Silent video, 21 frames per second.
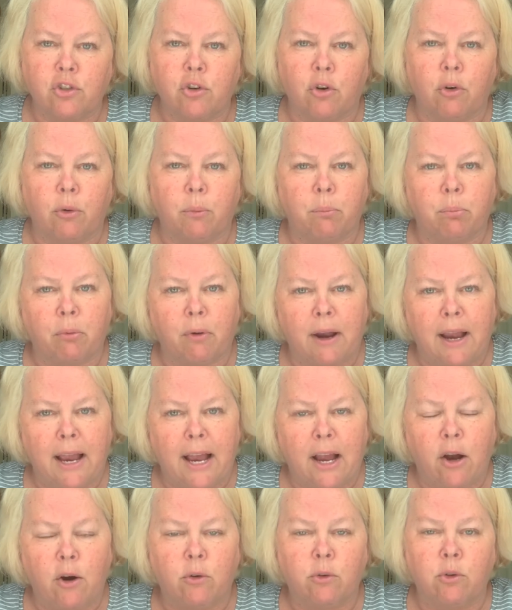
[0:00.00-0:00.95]
or
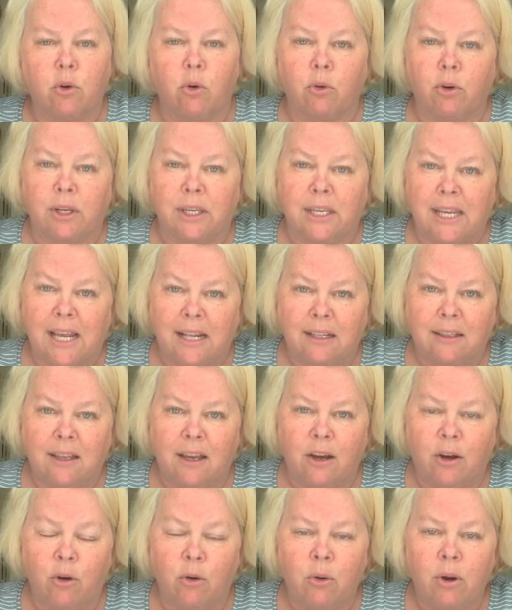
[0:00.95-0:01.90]
brown or
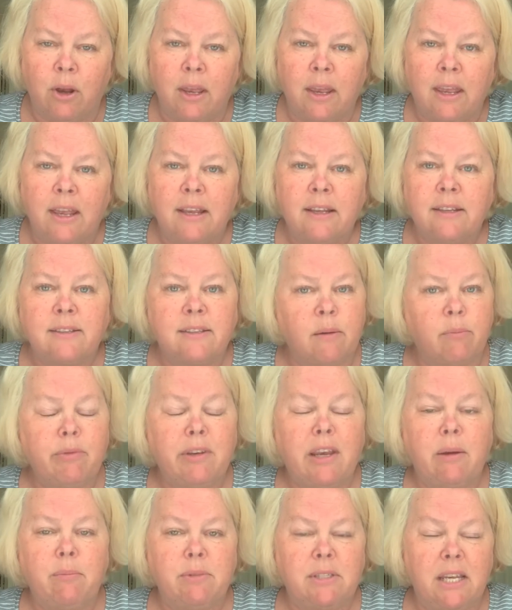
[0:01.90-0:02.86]
yellow.
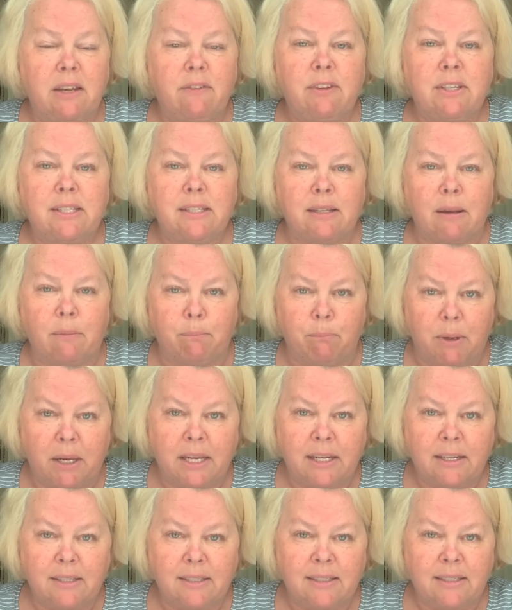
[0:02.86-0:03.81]
Sometimes even some
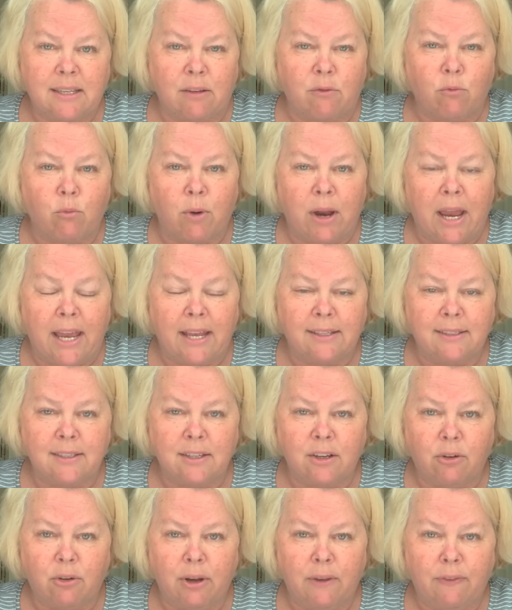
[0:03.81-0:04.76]
pinks and reds
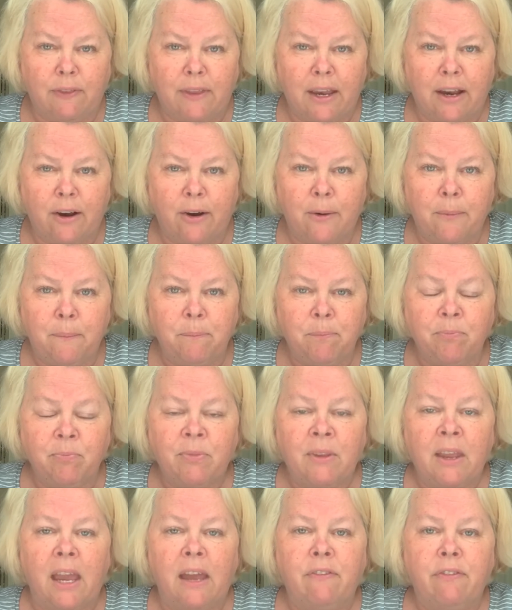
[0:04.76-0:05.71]
are in there,
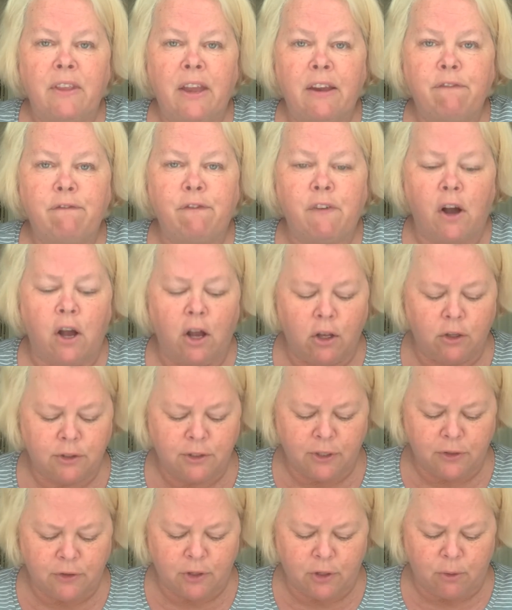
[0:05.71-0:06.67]
and they fall
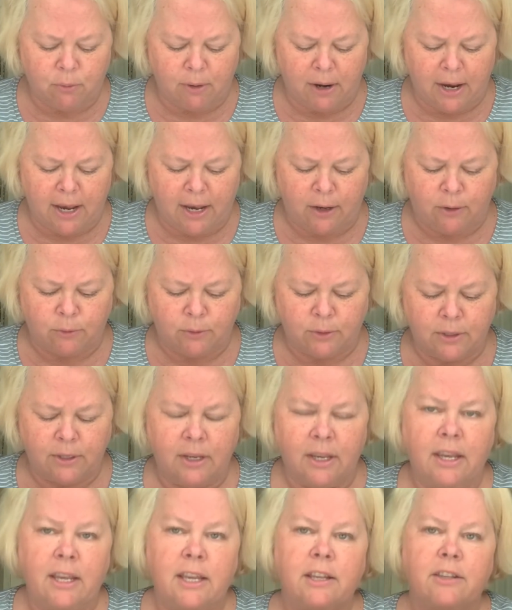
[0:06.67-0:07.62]
to the ground.
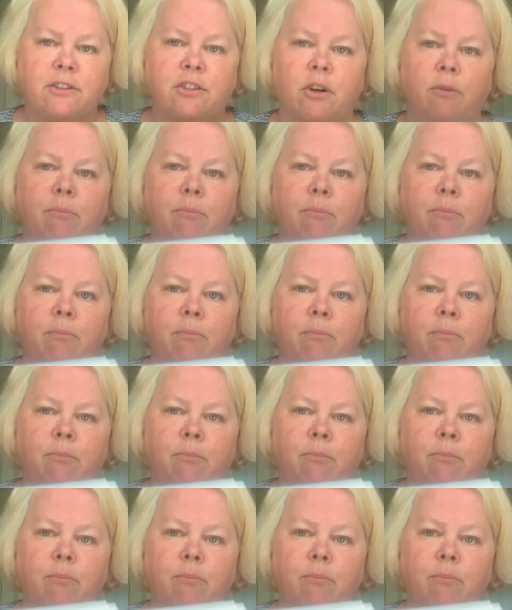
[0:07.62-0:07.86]
So